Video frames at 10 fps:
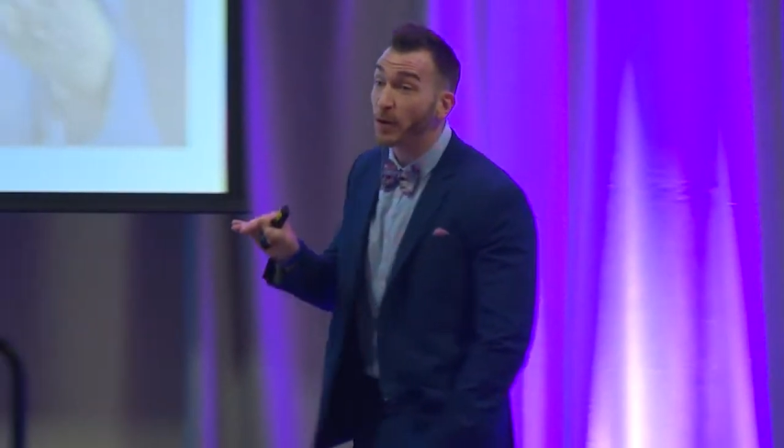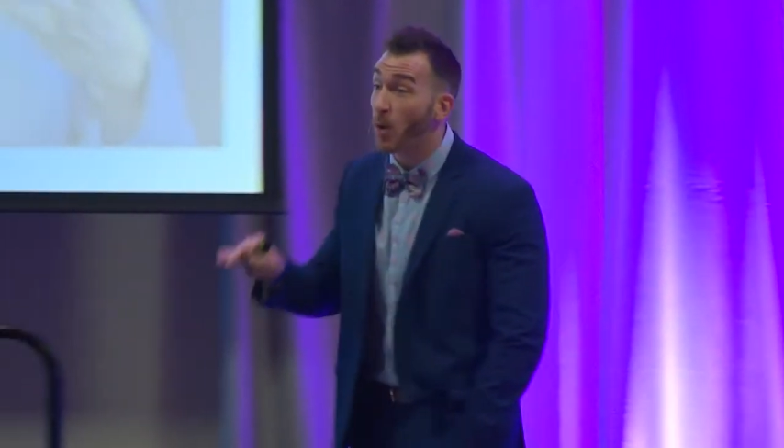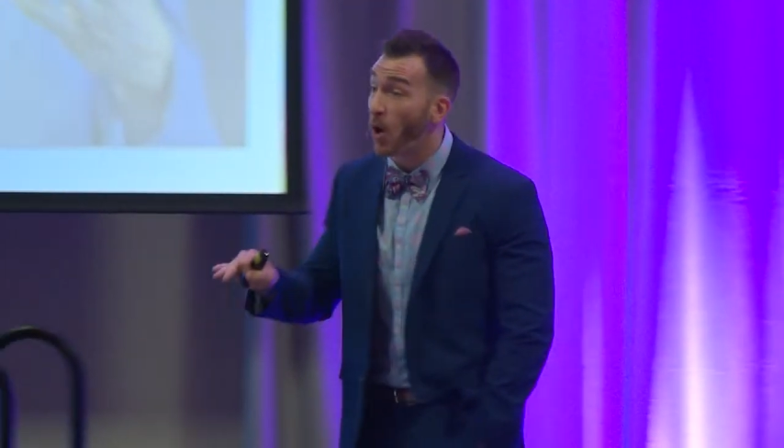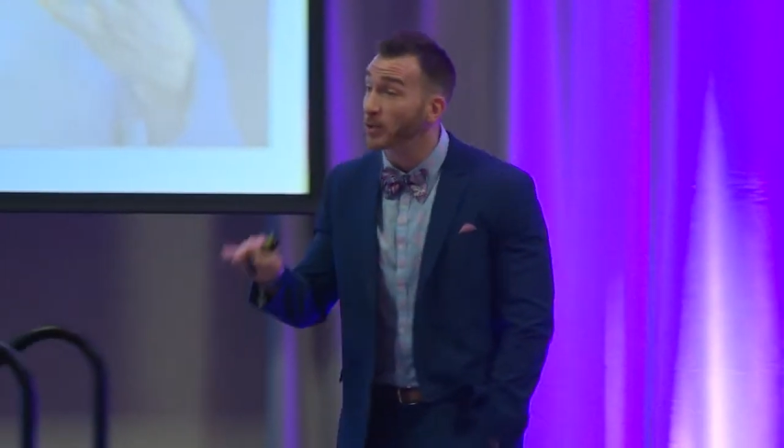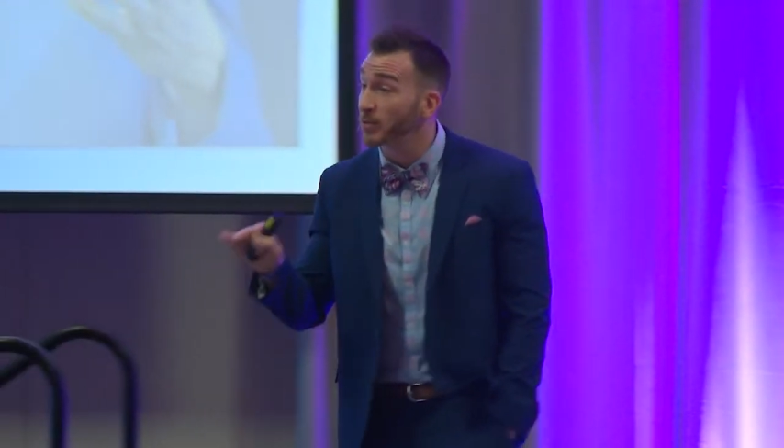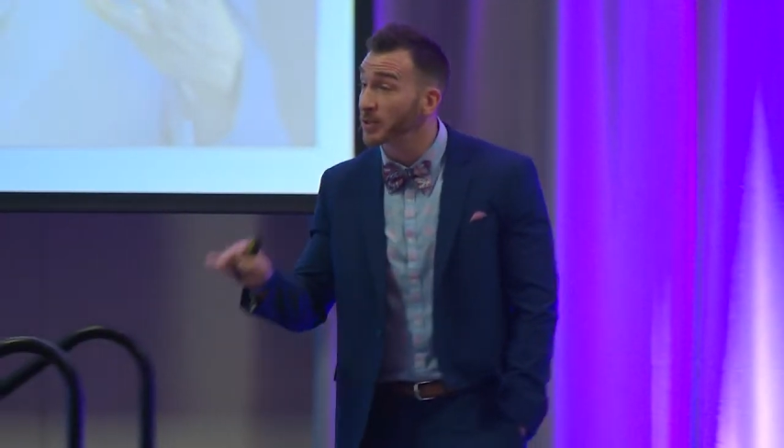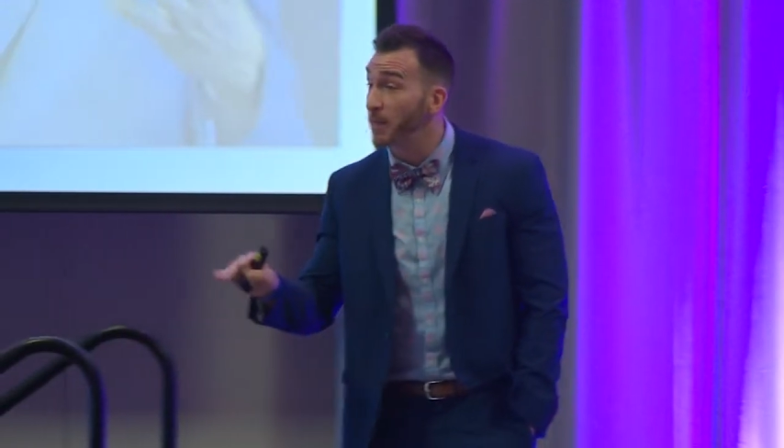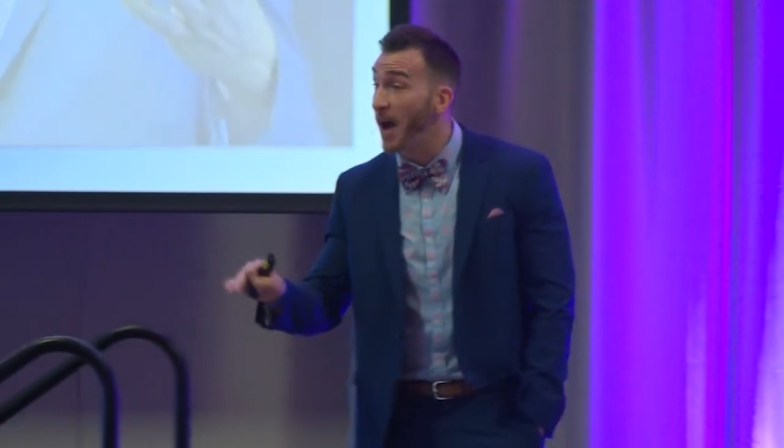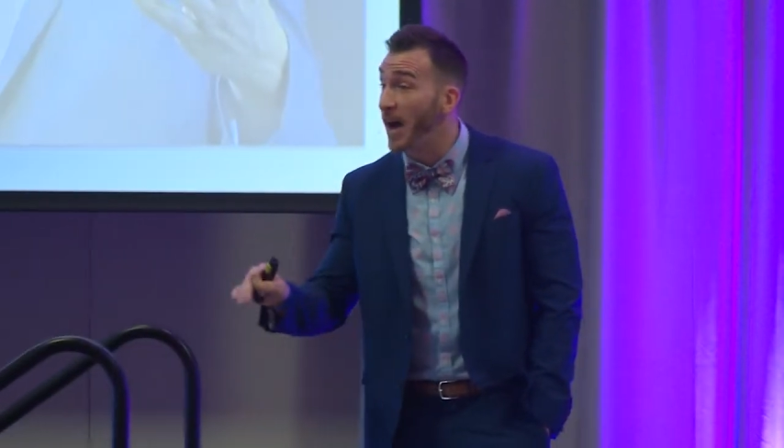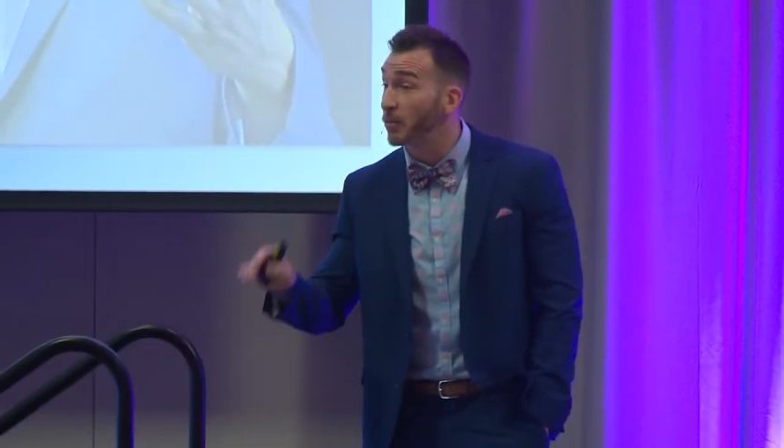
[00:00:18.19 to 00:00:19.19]
you all to
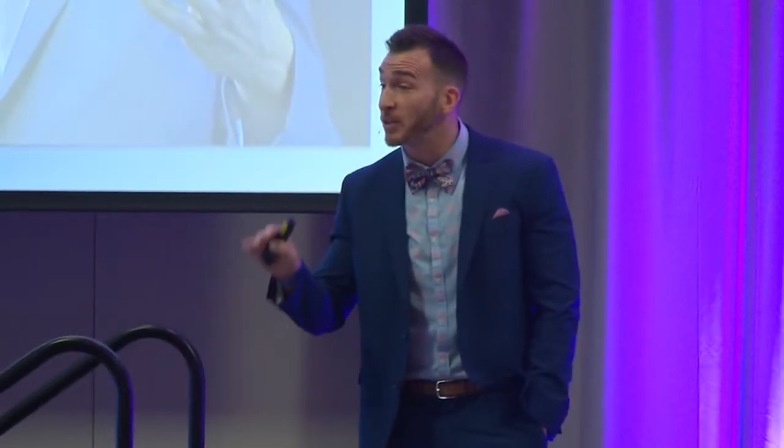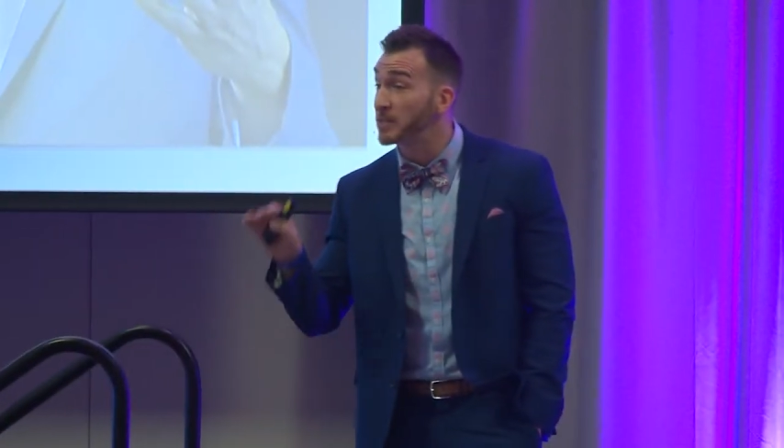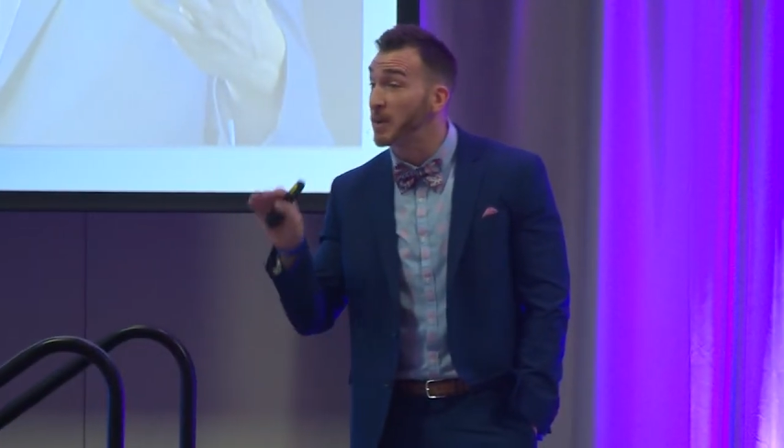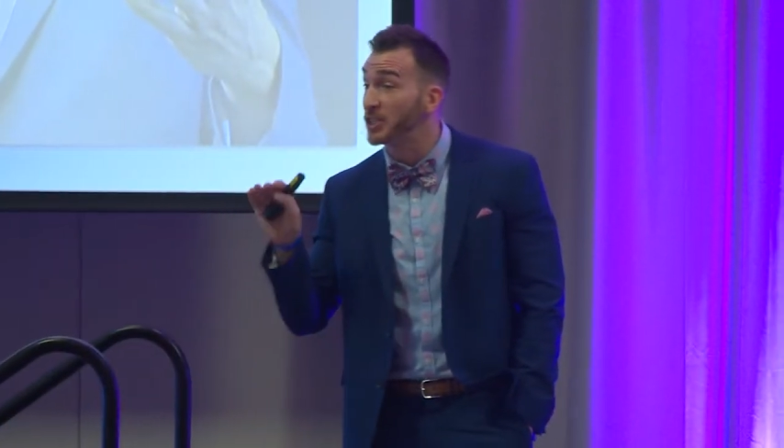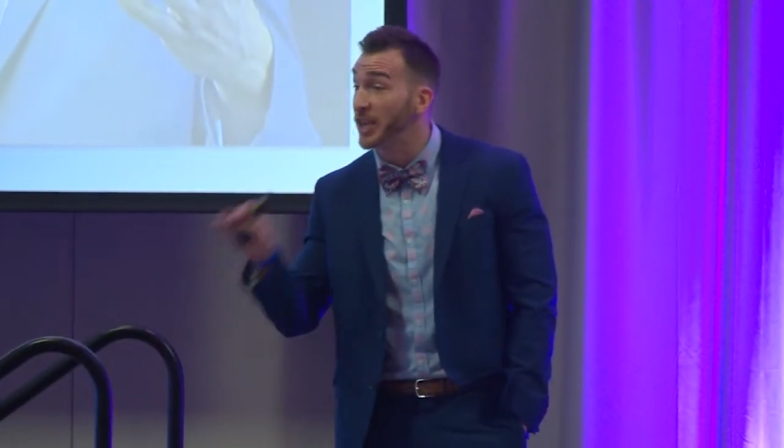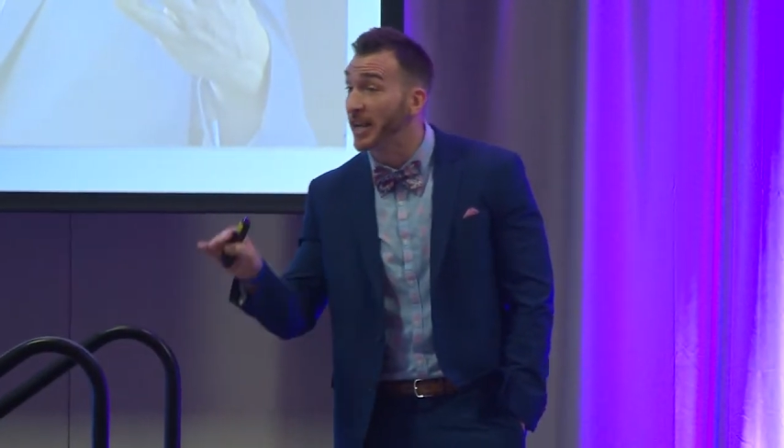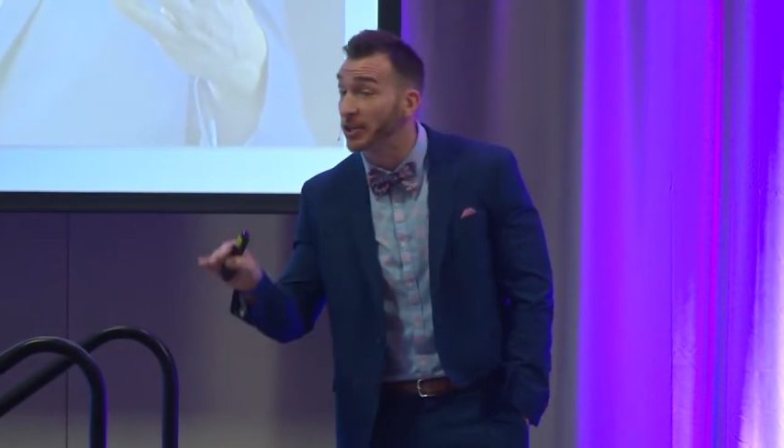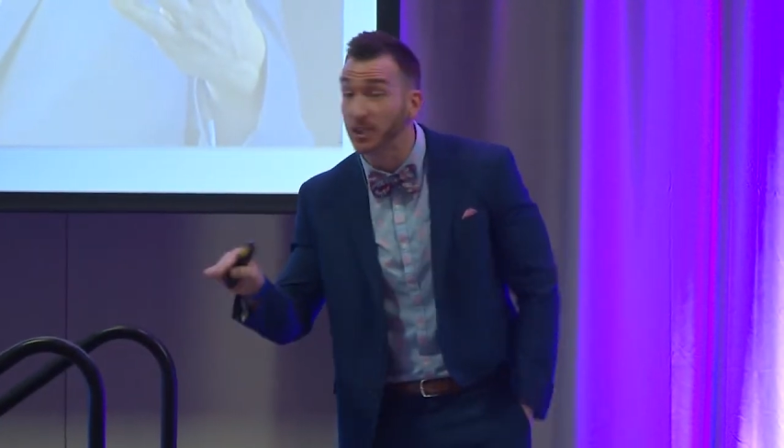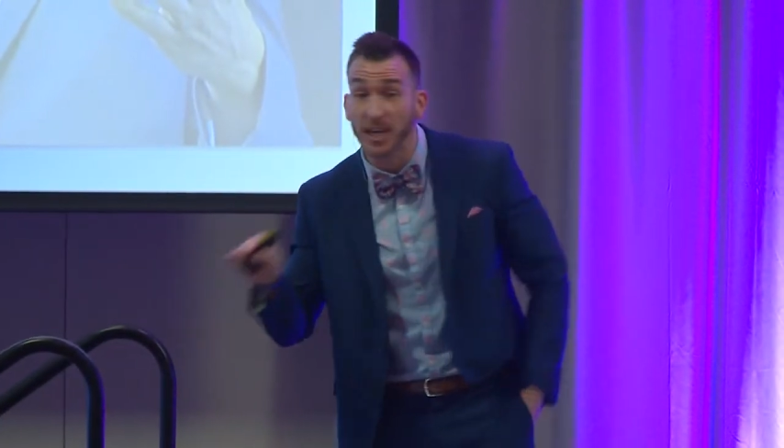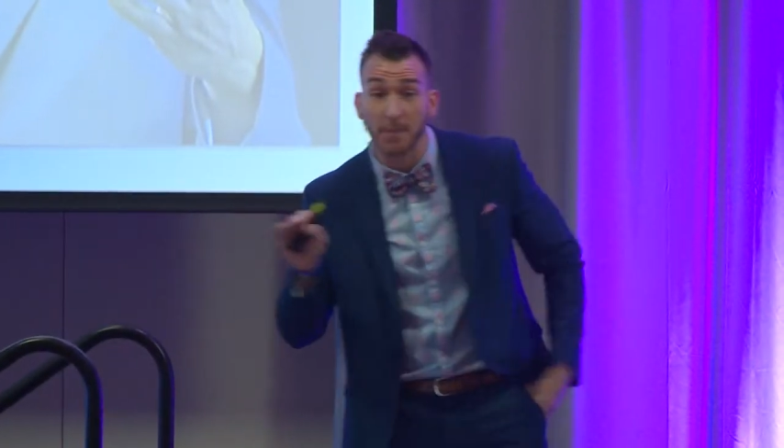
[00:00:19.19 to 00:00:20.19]
respond with as much
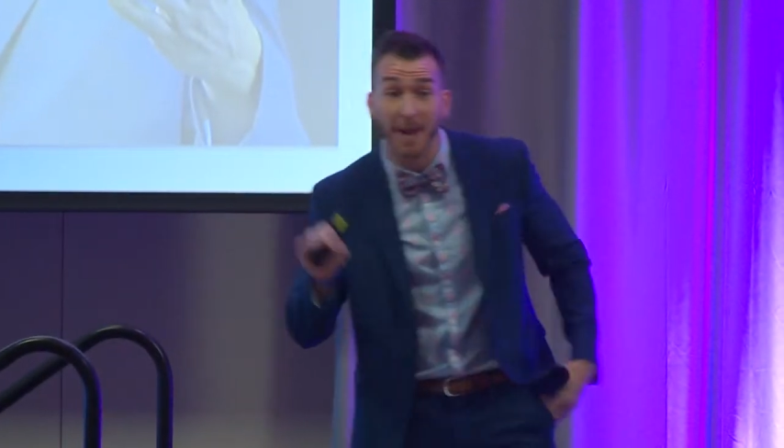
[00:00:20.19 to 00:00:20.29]
energy and